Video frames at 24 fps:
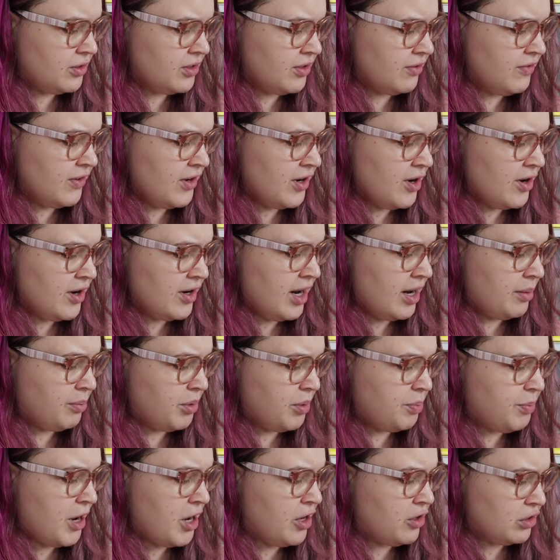Ta'Viren and
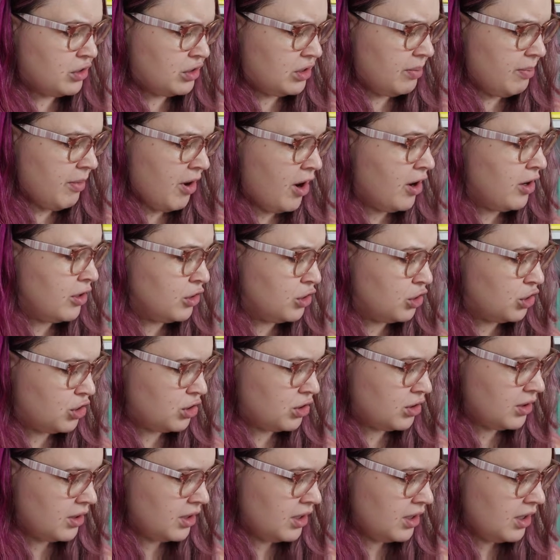prepares to
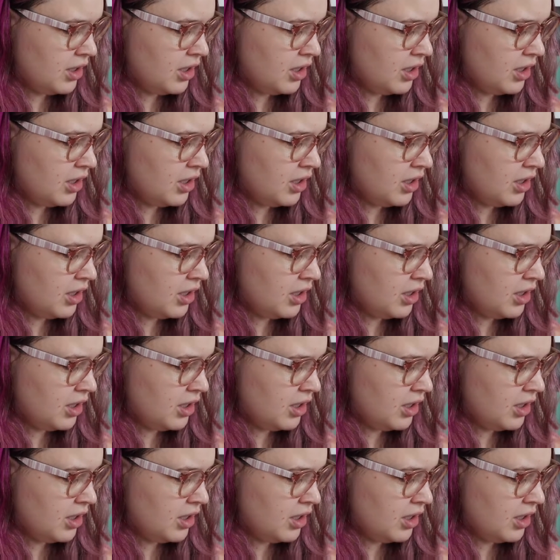march.